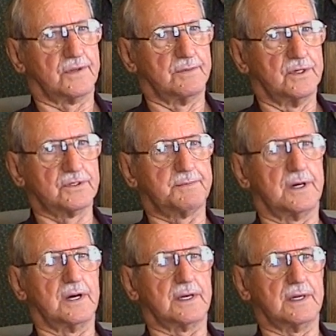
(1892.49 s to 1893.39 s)
the most
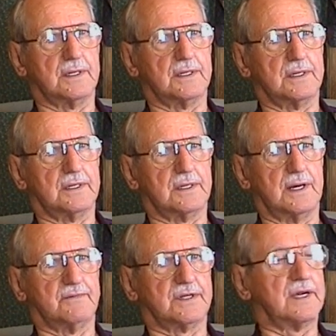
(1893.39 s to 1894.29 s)
part,
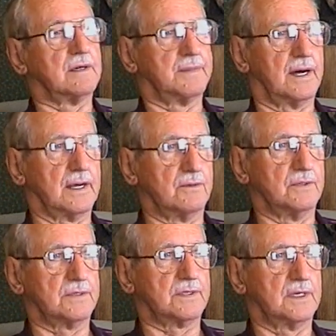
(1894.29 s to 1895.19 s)
everything about it
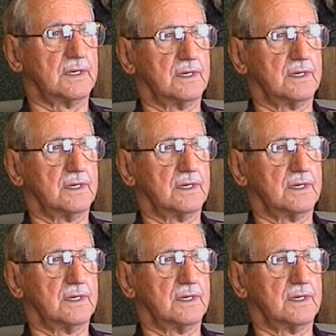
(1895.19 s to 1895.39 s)
was uh,